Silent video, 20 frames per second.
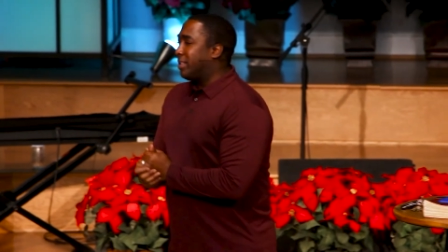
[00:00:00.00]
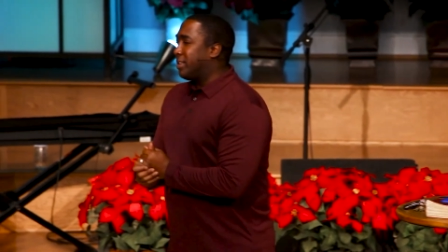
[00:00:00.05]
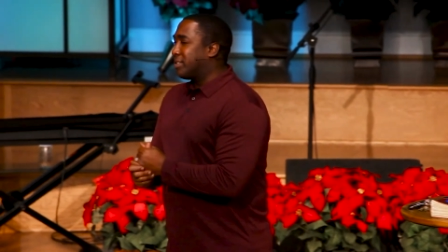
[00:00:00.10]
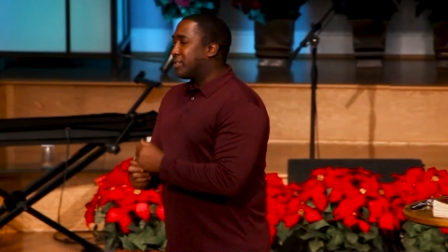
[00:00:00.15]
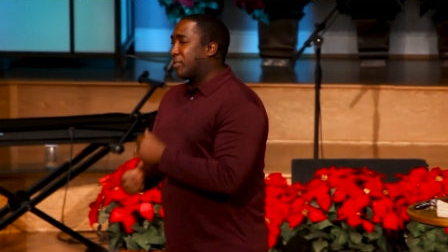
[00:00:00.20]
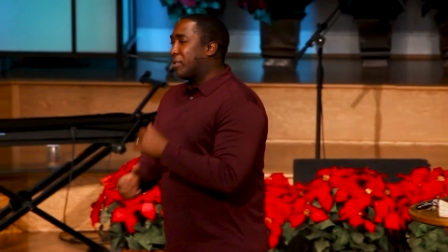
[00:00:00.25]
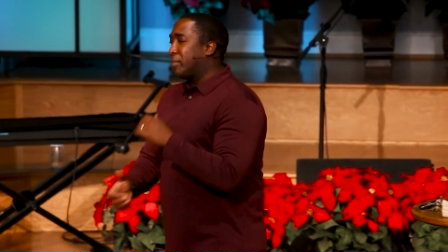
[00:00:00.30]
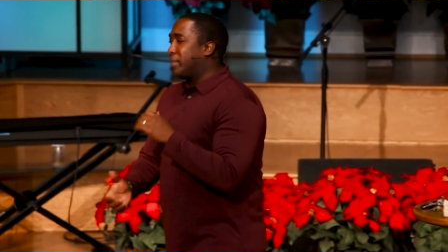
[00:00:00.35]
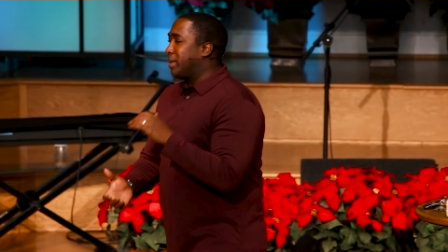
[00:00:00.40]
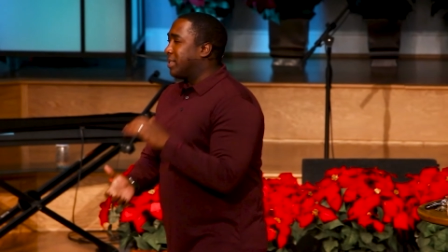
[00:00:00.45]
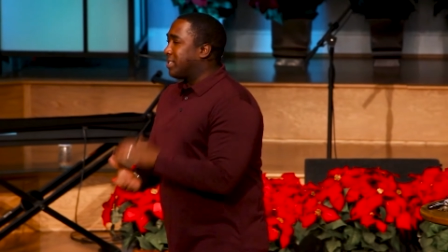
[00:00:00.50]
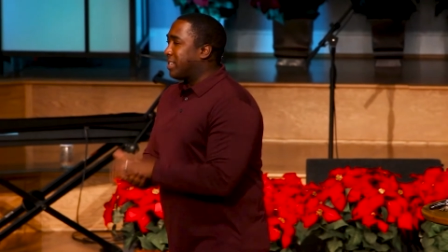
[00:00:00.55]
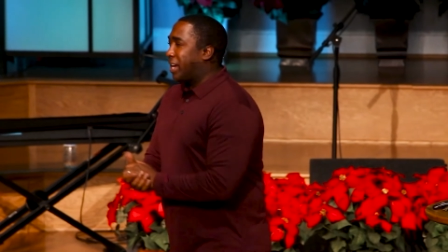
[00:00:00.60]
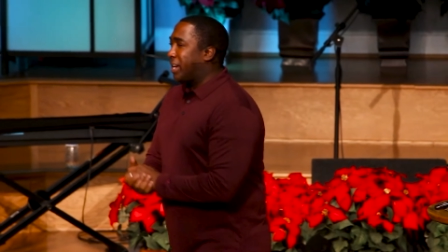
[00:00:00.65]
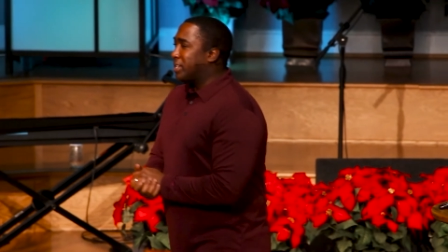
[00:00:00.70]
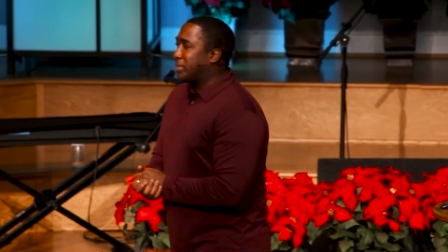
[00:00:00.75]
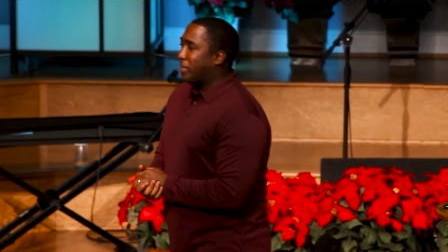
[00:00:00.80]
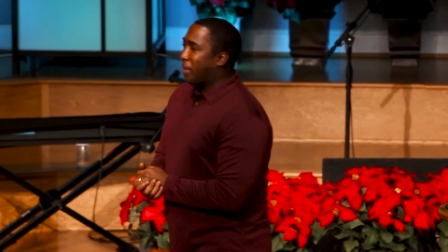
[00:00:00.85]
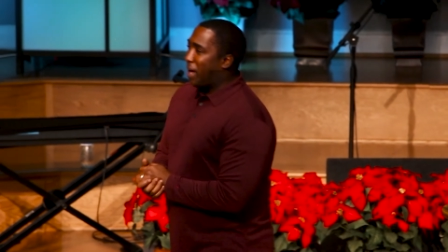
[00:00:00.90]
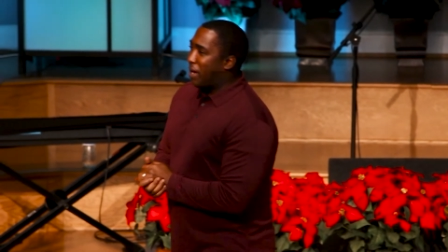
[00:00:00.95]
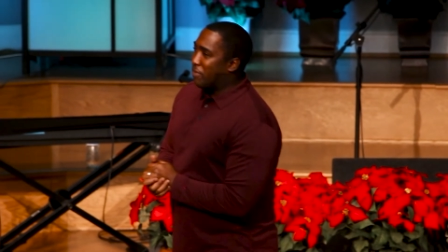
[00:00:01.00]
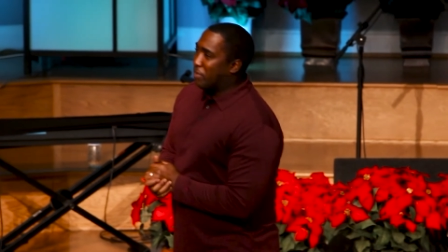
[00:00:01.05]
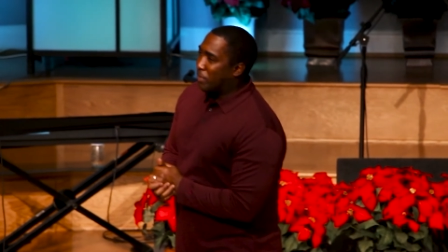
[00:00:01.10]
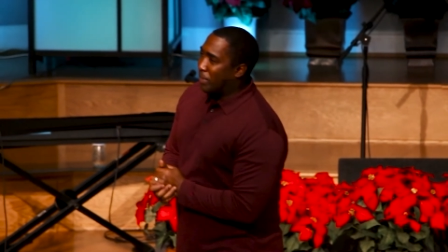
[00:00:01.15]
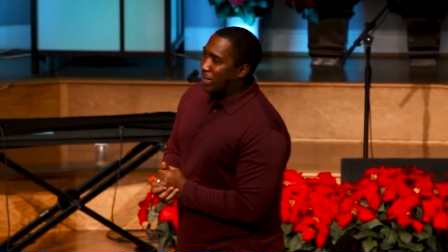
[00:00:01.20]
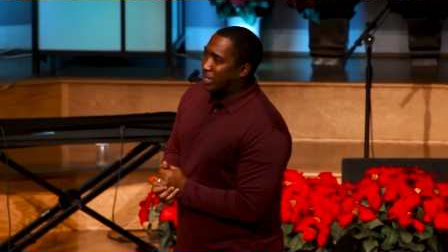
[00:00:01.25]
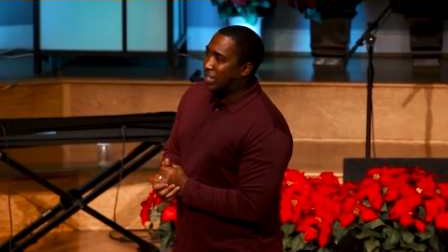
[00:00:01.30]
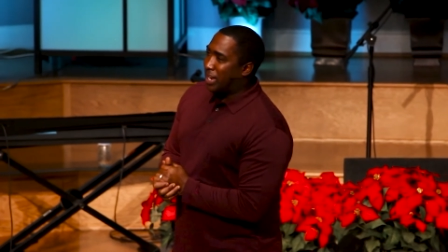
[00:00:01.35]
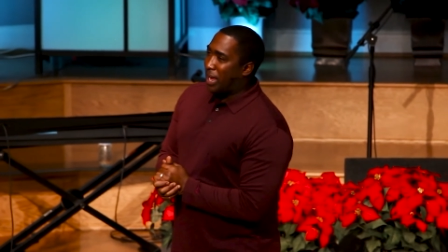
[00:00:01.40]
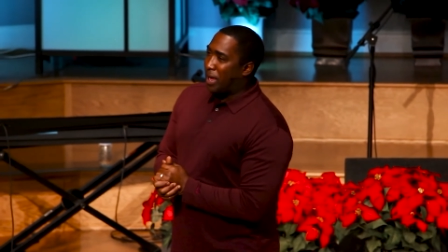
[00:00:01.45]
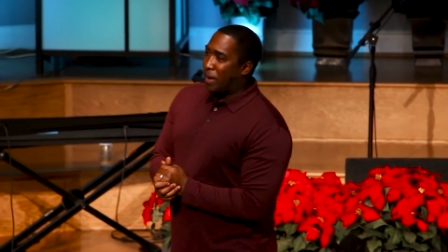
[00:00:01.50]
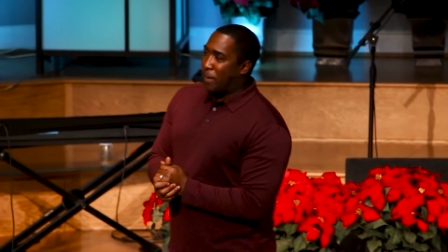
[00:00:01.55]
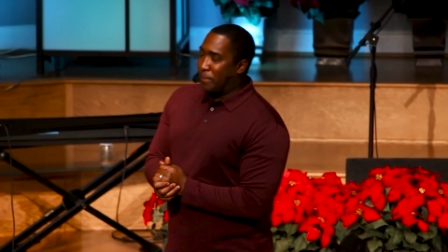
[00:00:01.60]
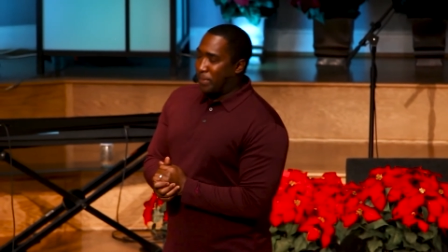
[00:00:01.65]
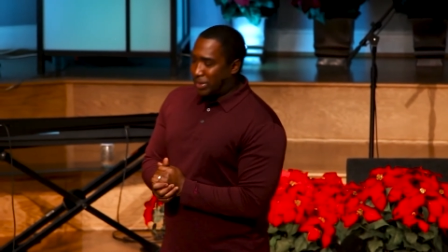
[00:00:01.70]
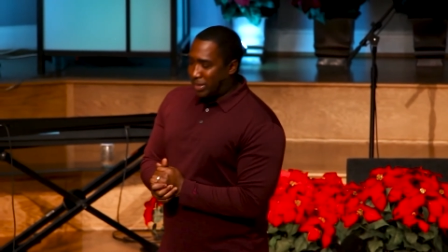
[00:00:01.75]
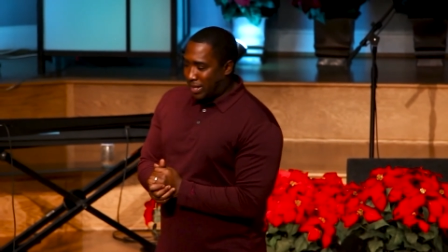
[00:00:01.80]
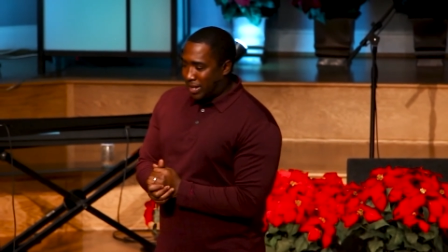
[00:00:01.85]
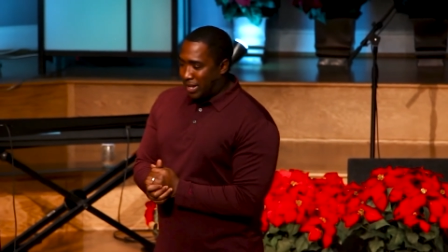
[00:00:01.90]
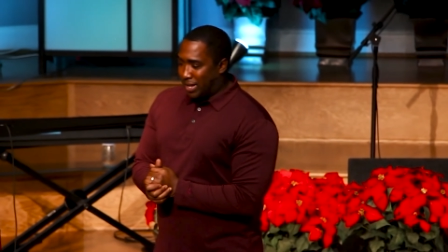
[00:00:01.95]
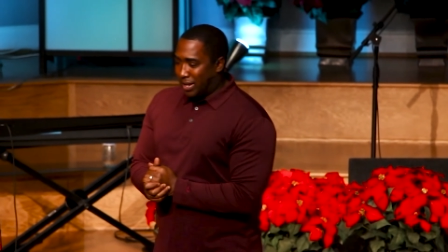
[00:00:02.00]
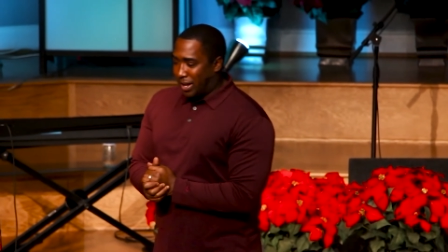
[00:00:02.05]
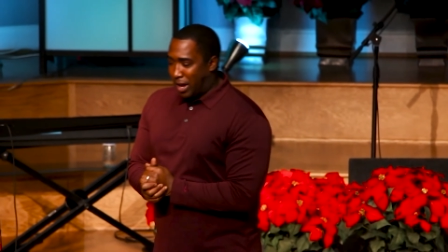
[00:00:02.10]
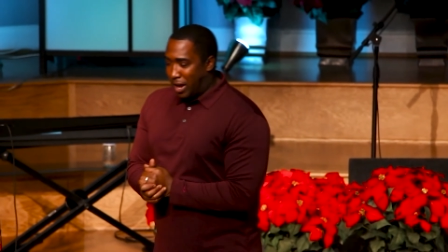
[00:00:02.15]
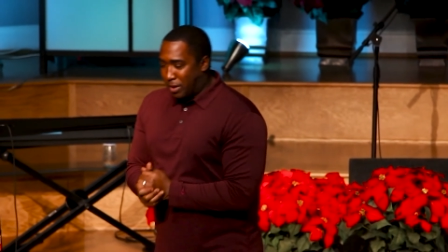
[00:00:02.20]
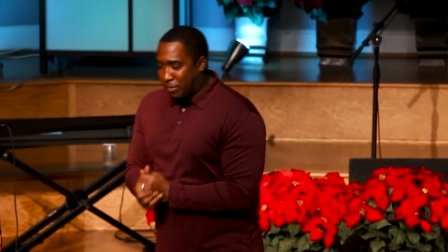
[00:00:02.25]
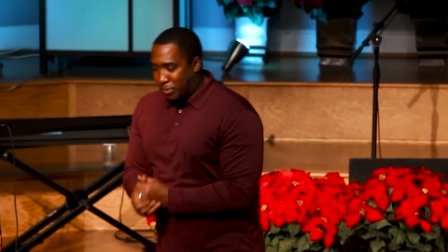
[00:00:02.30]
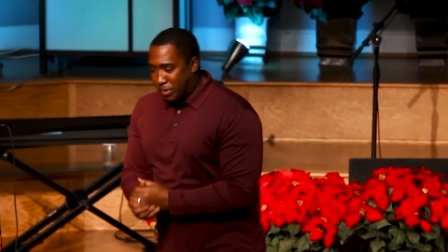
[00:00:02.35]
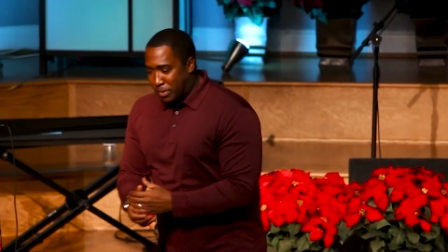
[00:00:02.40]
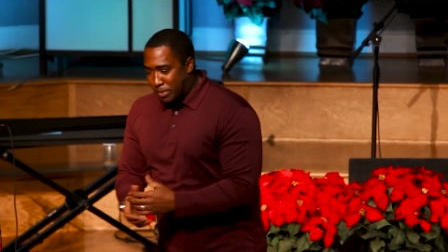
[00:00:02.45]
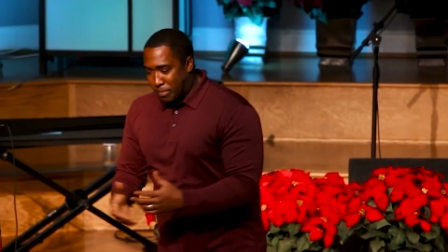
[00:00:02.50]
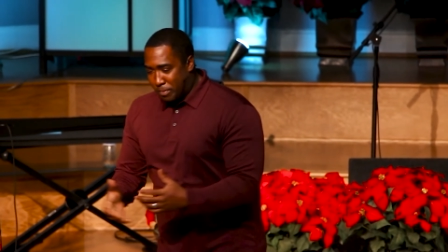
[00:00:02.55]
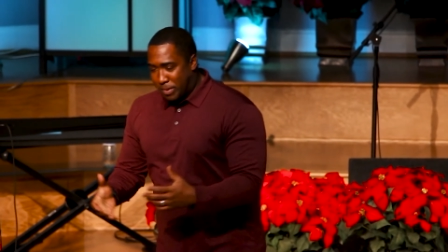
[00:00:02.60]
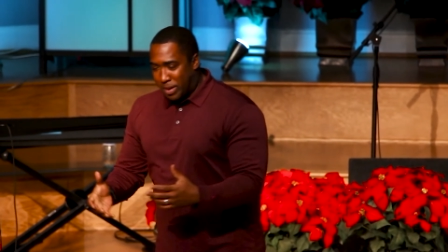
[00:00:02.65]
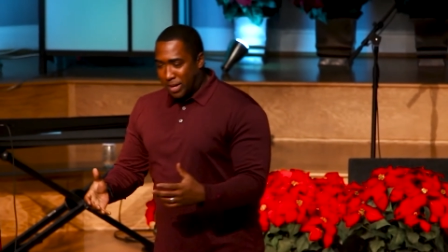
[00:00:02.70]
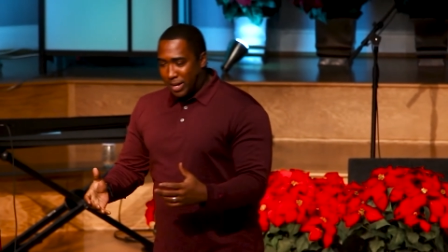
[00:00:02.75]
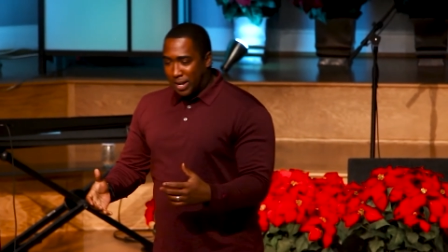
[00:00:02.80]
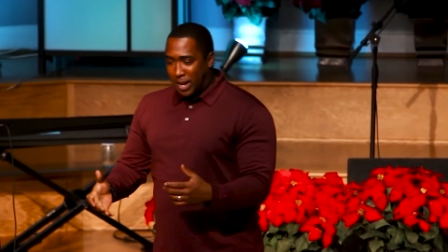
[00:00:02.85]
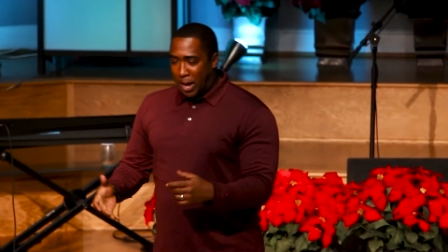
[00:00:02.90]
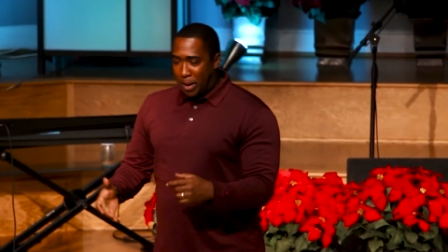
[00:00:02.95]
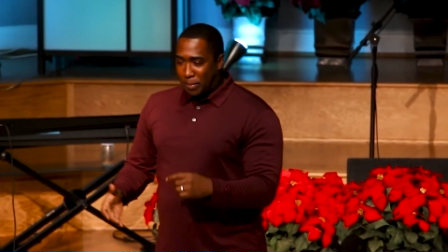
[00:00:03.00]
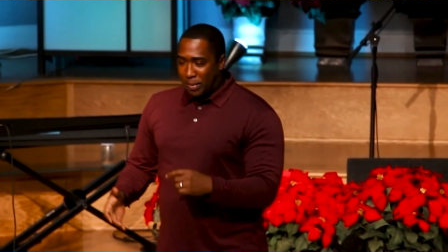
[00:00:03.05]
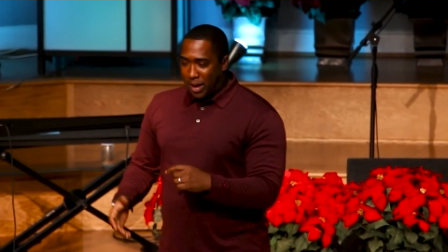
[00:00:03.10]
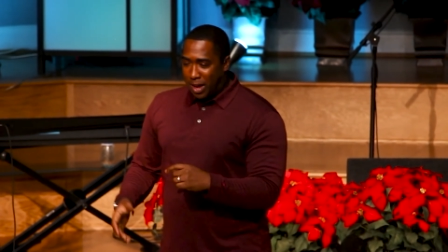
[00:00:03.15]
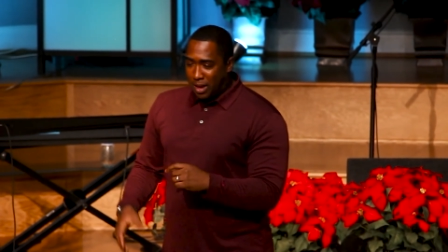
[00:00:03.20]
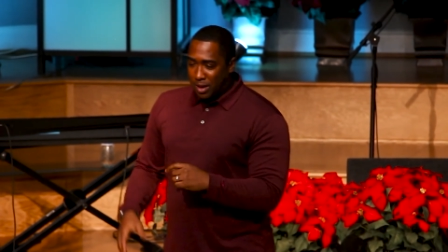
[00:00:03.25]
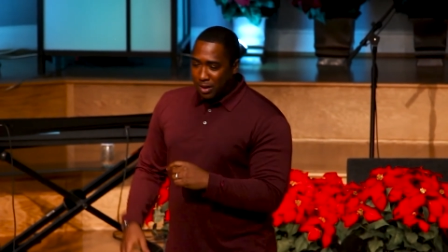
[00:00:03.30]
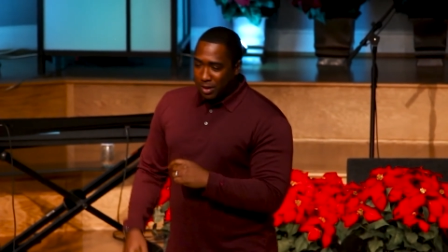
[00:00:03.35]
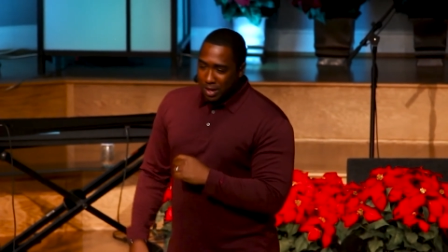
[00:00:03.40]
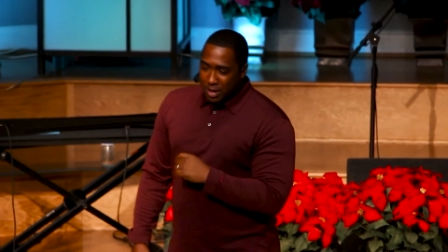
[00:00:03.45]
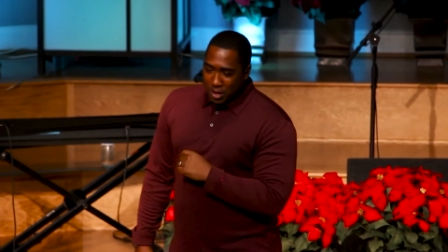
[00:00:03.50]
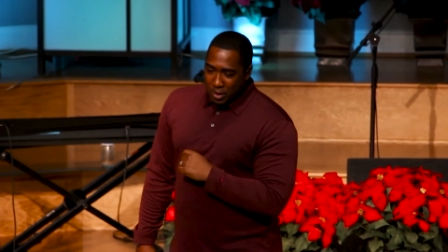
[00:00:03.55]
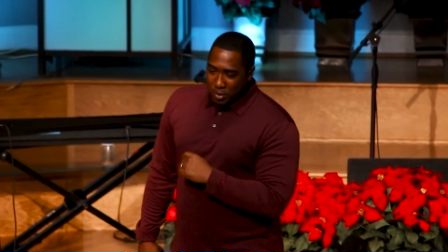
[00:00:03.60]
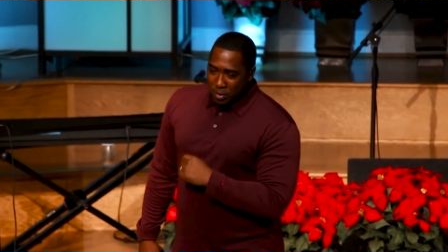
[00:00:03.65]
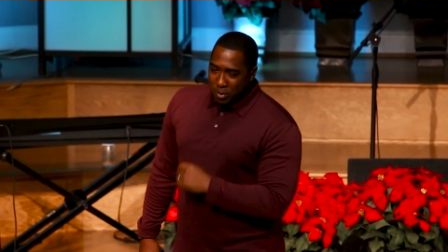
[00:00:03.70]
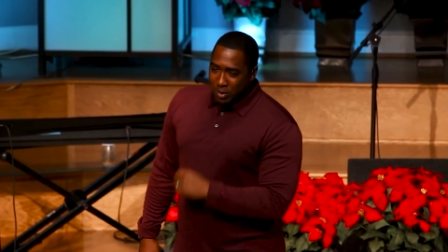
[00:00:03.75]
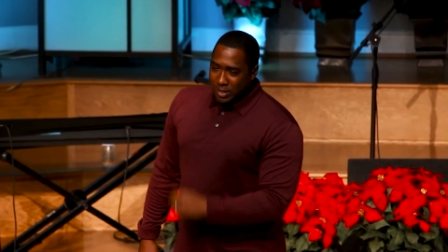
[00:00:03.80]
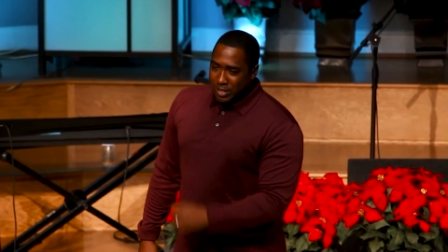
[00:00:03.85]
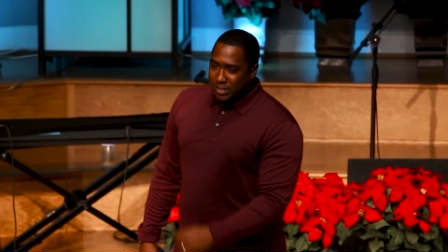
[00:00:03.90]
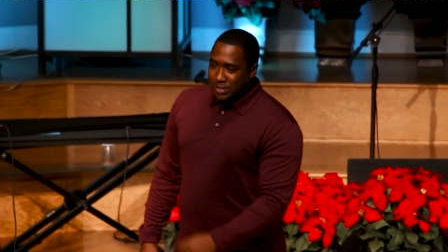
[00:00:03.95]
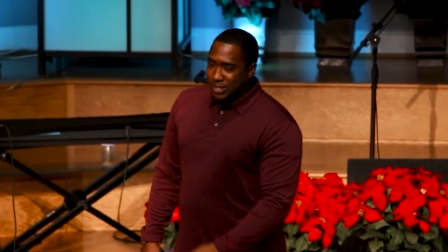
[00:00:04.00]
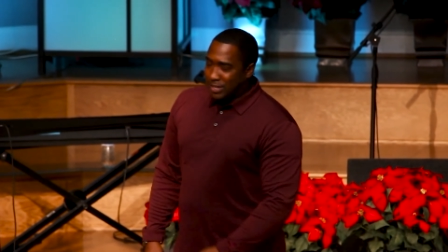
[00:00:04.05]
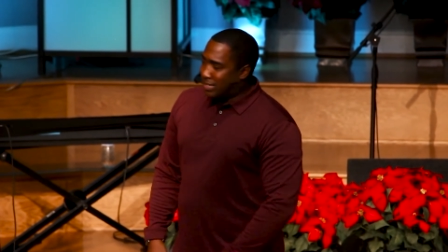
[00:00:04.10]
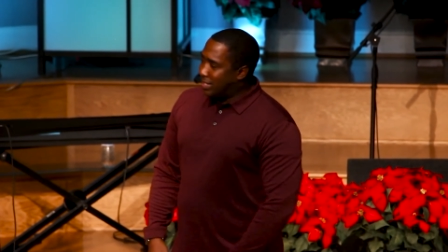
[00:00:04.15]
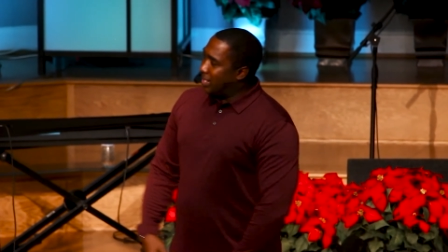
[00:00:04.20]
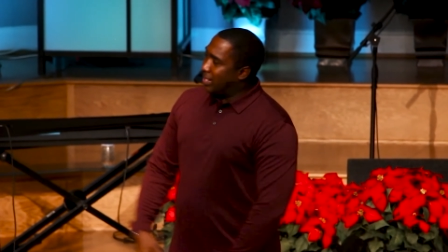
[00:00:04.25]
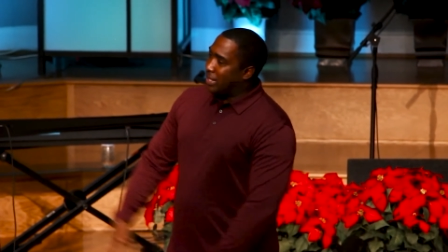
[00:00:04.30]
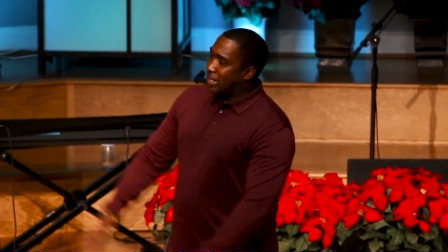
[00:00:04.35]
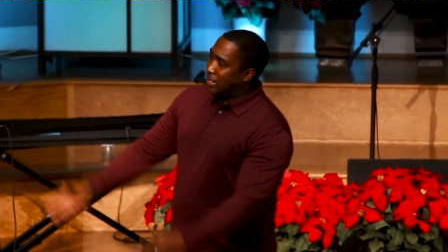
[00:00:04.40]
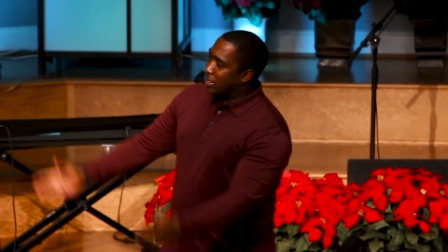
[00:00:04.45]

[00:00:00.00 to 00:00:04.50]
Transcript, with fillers: that there's going to be a change in behavior in my child, but then every minute I'm now going against it. See,